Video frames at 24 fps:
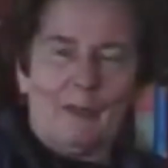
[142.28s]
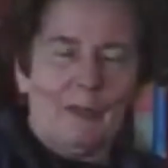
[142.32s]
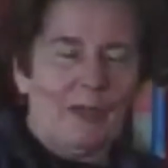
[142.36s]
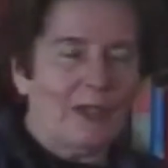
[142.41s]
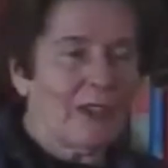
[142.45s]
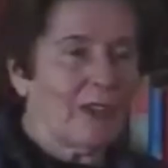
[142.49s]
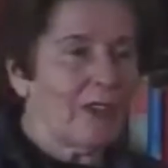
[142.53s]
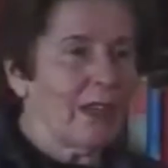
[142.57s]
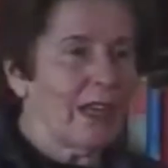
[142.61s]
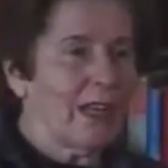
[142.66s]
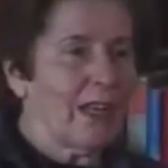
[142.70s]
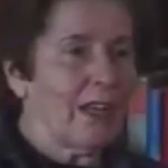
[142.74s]

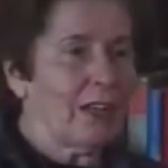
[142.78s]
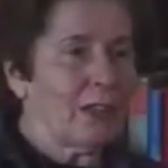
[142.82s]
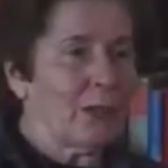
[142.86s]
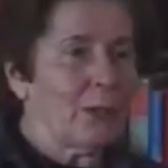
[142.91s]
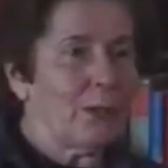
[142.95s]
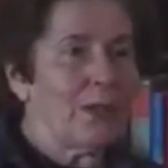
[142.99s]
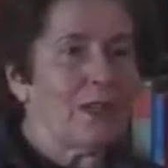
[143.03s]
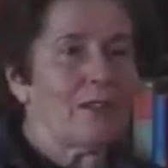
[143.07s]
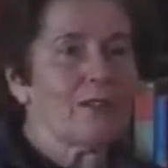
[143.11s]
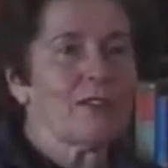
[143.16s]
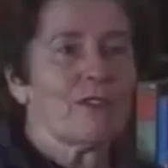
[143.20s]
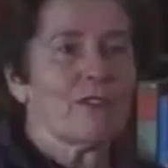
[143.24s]
Baha'u'llah,
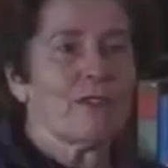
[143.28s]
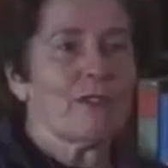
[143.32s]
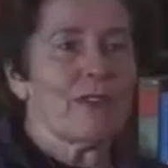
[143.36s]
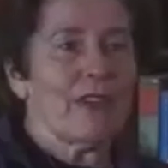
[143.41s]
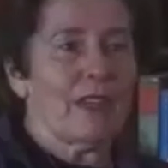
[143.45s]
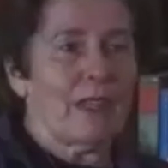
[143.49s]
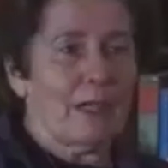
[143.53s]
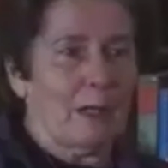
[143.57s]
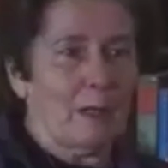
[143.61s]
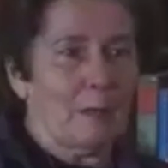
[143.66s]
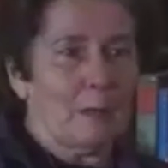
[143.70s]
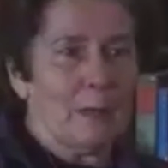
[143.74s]
you have to
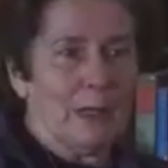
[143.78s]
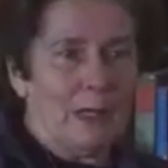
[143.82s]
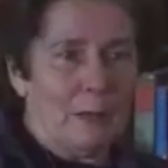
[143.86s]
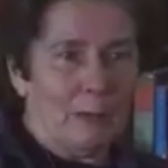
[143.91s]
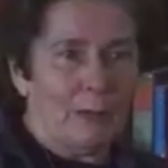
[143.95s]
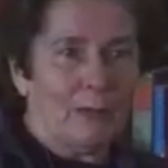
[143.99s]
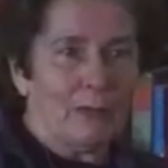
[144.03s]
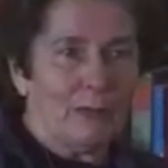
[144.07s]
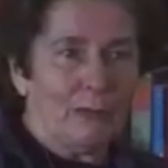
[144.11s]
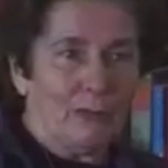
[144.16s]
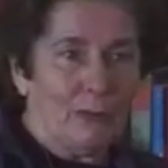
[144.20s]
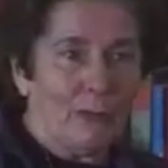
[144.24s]
find the
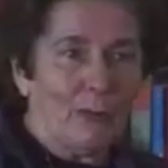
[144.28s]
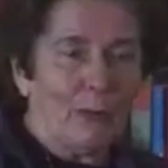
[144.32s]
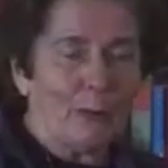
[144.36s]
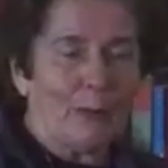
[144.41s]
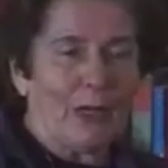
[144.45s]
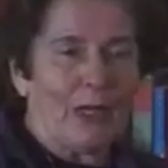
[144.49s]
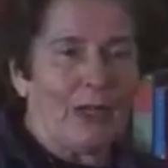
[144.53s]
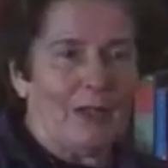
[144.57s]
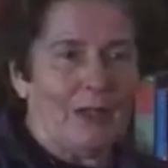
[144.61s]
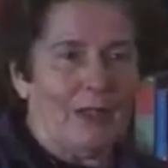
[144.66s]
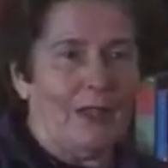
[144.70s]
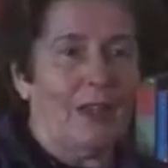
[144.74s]
people for
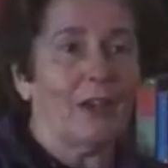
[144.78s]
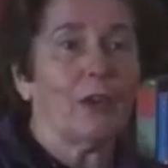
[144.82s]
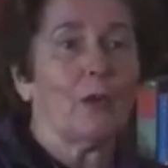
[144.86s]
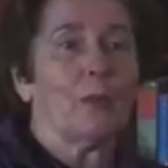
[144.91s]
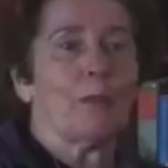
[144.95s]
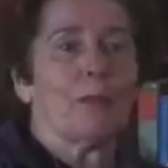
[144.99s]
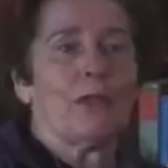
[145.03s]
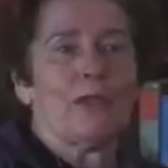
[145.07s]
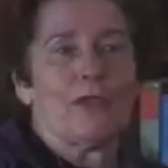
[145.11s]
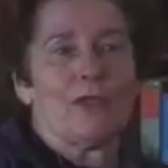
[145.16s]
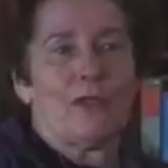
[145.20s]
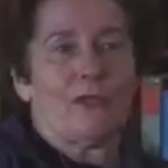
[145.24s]
me.
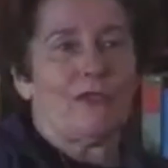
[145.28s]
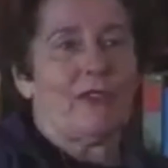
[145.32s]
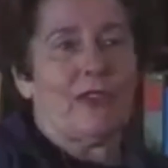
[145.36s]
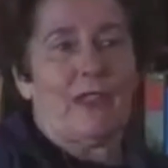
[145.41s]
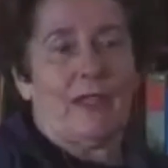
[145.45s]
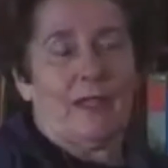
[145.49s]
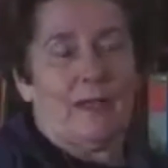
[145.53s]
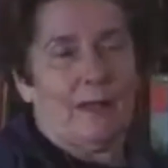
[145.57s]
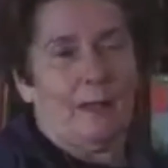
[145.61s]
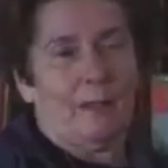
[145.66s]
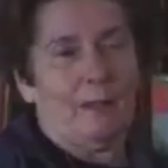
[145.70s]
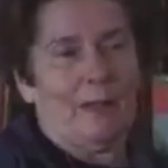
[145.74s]
Help me to
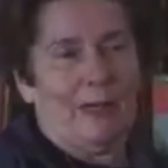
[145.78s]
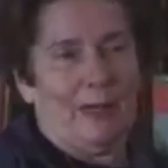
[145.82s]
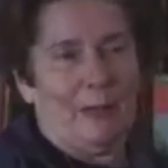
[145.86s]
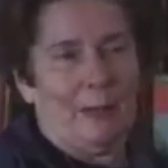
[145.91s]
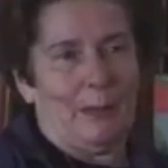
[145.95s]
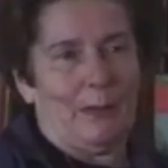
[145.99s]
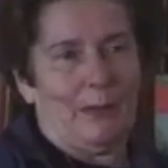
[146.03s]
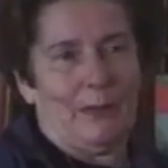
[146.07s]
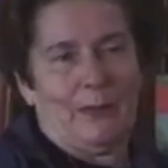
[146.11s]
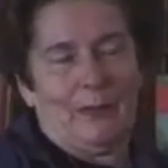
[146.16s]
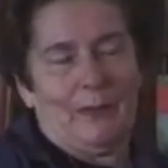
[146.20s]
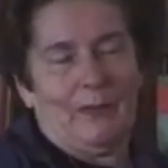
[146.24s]
find the
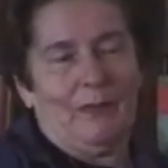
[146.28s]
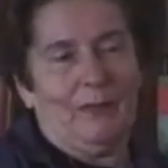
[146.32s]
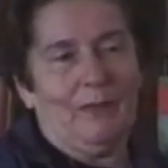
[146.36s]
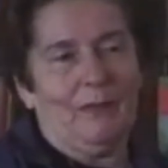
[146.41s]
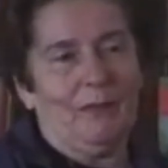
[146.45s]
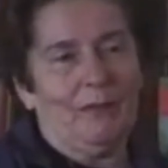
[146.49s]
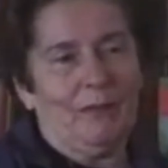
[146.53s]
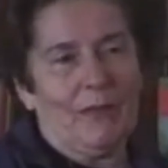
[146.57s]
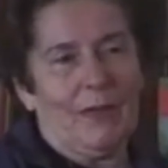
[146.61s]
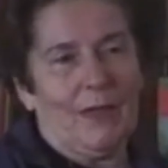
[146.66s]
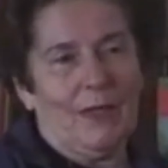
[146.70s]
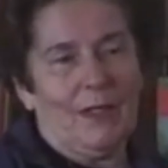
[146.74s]
people.
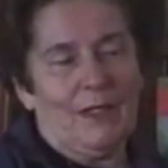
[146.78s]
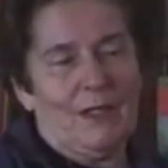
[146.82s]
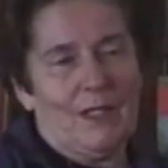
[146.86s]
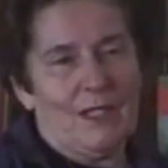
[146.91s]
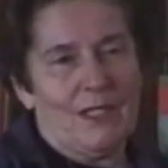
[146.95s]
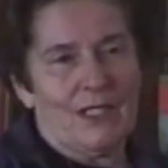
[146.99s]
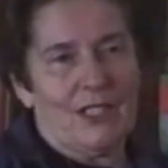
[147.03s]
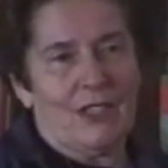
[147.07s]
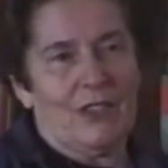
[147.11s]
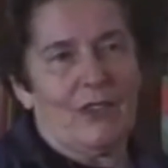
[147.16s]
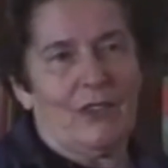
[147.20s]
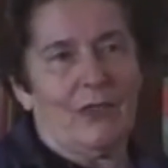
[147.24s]

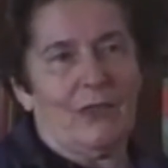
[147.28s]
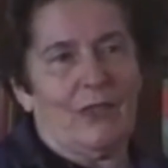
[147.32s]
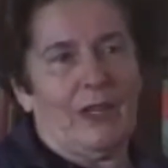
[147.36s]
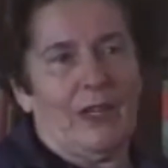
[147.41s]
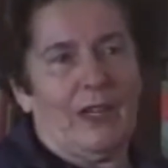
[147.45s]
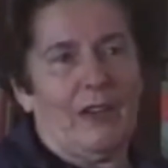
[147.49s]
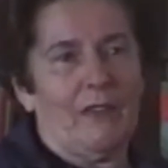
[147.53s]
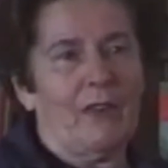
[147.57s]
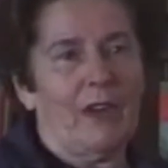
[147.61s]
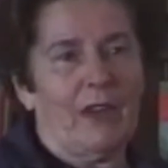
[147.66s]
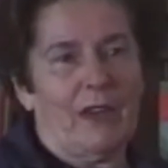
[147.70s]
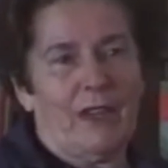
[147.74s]
So
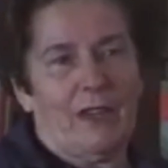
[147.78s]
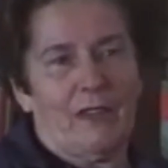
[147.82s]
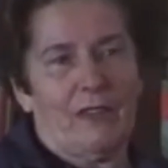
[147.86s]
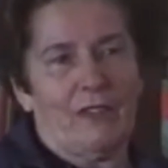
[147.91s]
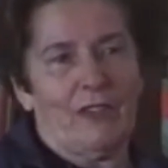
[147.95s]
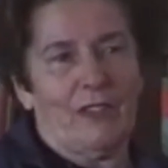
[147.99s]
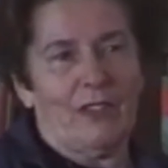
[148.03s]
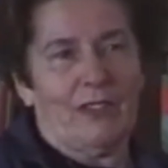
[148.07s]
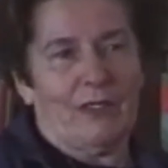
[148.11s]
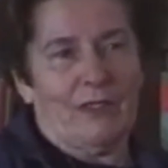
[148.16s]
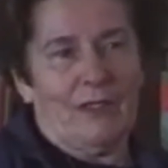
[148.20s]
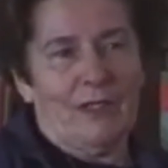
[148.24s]
I
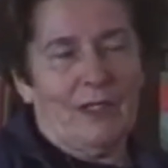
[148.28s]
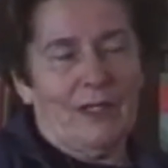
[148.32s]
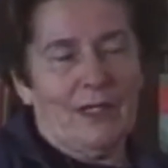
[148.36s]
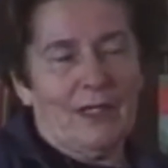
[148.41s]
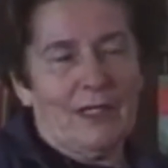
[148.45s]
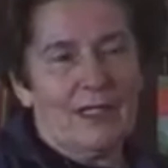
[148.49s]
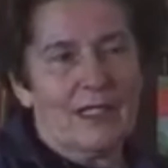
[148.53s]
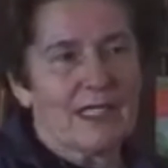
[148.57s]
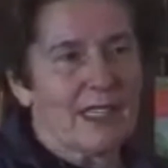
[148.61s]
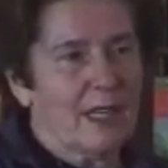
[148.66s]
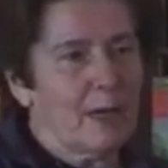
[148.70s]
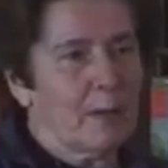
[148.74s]
arrived in
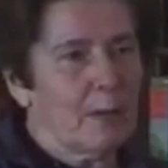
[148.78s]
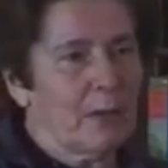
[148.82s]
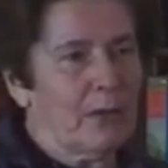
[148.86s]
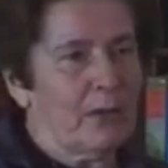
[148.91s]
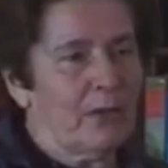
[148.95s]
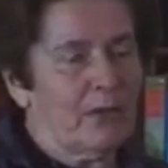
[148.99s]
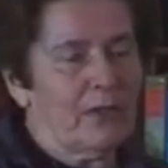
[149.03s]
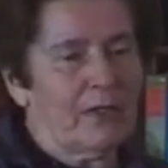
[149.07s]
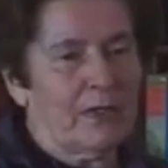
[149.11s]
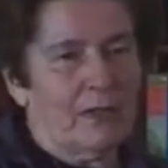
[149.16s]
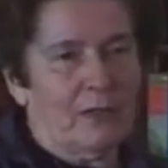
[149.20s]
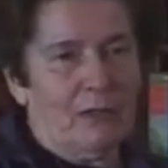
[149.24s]

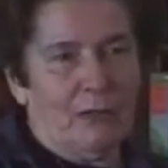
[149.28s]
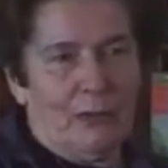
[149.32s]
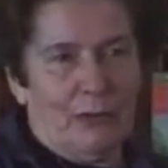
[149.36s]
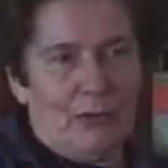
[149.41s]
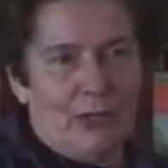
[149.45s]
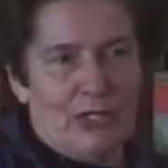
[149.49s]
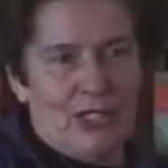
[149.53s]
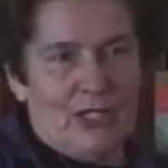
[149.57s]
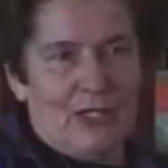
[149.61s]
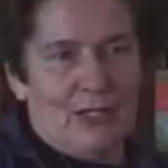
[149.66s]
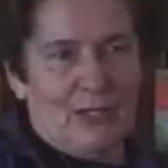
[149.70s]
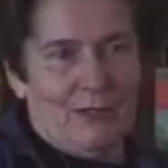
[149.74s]
Samoa on the
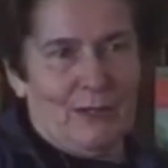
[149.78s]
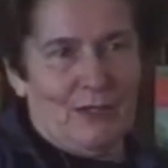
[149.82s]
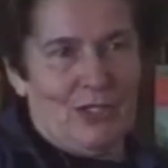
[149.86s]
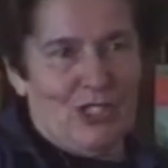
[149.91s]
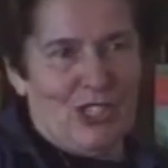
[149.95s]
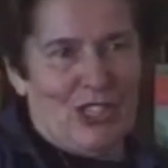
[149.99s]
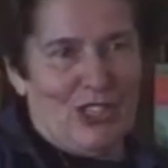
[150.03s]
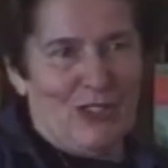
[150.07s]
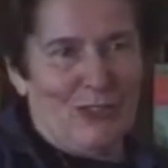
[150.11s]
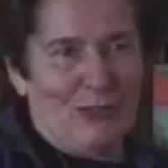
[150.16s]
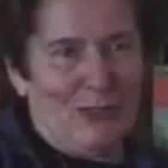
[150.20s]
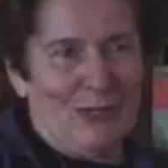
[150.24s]
14th of
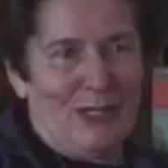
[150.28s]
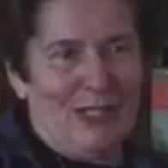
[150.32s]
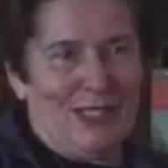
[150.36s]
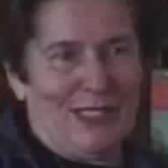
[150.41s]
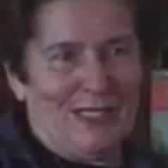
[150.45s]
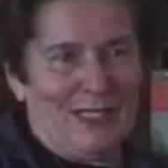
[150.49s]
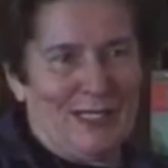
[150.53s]
January